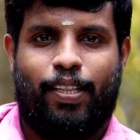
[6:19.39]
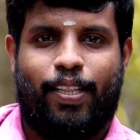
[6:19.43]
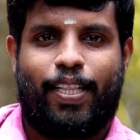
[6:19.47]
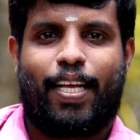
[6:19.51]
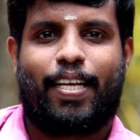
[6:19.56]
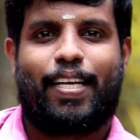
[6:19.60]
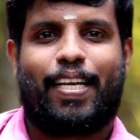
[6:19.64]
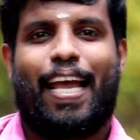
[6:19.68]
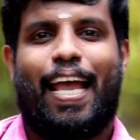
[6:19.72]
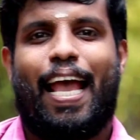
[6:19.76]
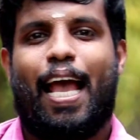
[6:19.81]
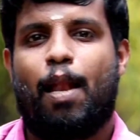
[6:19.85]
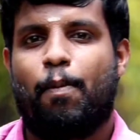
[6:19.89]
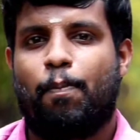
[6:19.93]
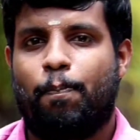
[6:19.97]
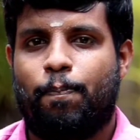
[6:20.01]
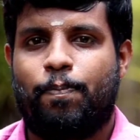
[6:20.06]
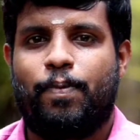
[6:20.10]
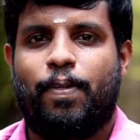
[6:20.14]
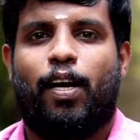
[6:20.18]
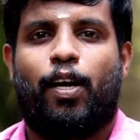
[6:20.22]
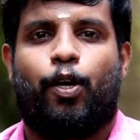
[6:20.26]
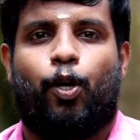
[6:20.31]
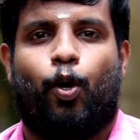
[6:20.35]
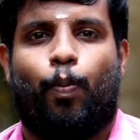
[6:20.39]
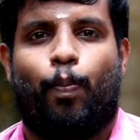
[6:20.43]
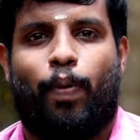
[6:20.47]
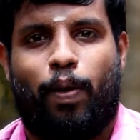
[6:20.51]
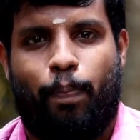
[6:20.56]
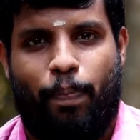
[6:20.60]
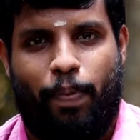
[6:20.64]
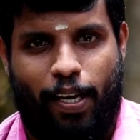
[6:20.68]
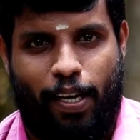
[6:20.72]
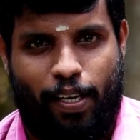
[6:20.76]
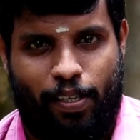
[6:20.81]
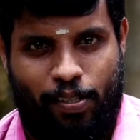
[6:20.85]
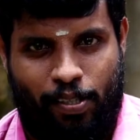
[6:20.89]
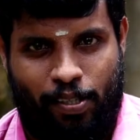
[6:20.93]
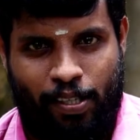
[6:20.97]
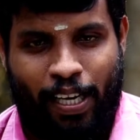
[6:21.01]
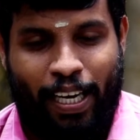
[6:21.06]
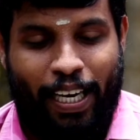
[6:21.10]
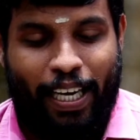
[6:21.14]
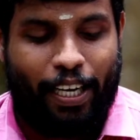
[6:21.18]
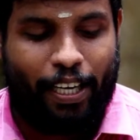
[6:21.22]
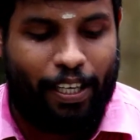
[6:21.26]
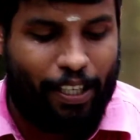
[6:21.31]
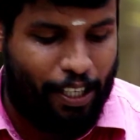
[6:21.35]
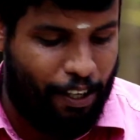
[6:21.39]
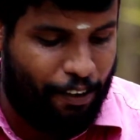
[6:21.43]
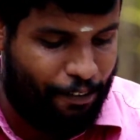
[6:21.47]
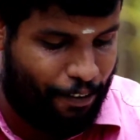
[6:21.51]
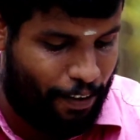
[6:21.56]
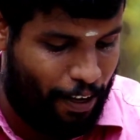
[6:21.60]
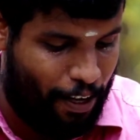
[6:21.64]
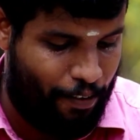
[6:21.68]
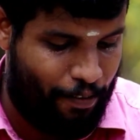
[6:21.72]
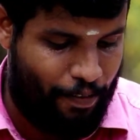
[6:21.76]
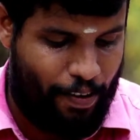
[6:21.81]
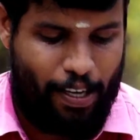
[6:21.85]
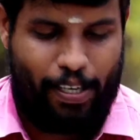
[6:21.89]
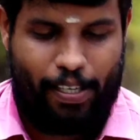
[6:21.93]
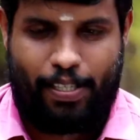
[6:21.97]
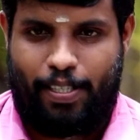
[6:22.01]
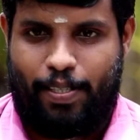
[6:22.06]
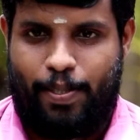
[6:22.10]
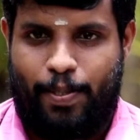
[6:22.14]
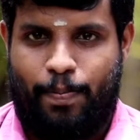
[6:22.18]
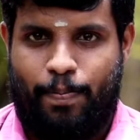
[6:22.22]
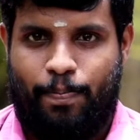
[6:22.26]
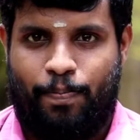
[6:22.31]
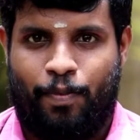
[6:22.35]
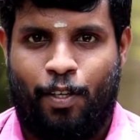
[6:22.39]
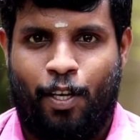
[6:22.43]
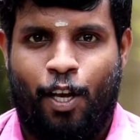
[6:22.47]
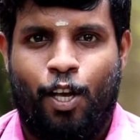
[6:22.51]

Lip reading: that help the human beings in different ways.